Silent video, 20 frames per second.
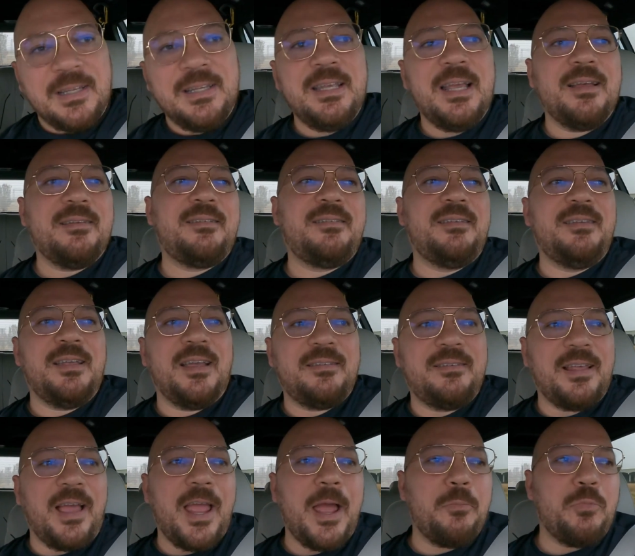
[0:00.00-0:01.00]
yes
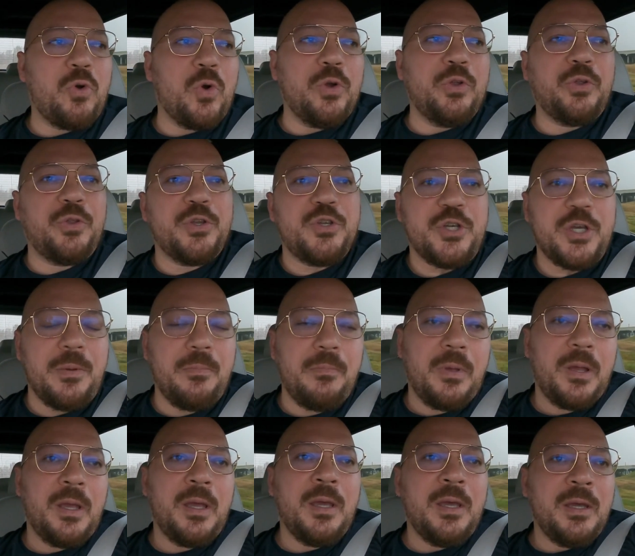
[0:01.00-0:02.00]
yes i am going to the gym
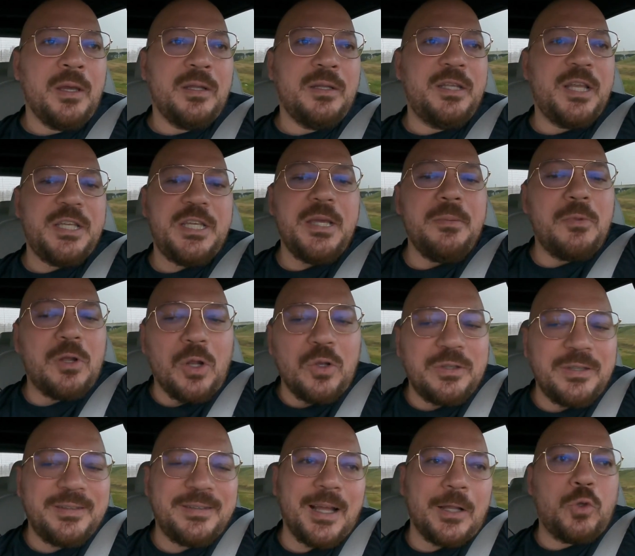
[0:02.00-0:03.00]
the gym
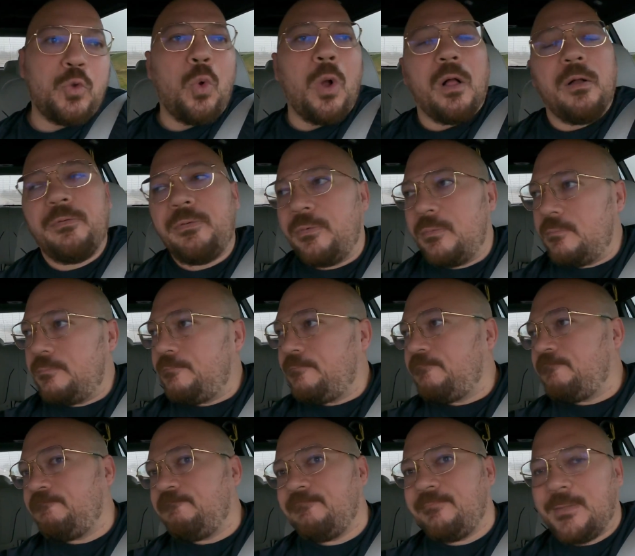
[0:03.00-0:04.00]
closes at 12
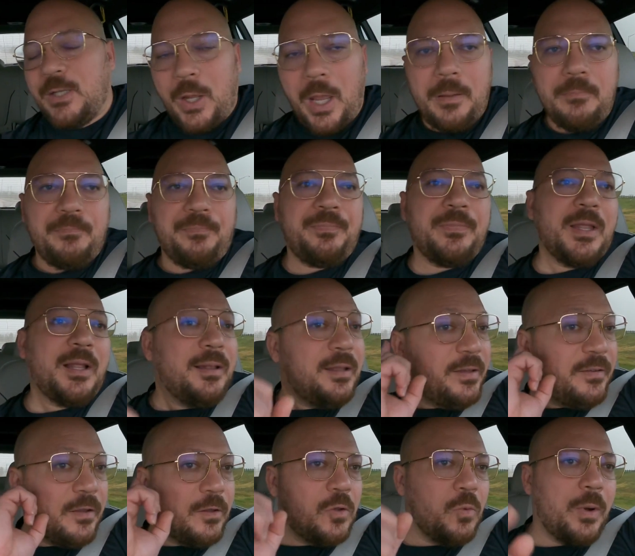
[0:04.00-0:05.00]
okay
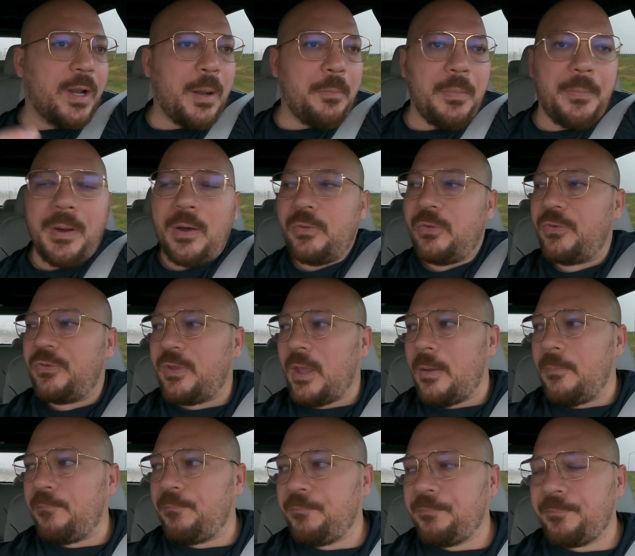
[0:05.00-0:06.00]
listen to what i'm about to say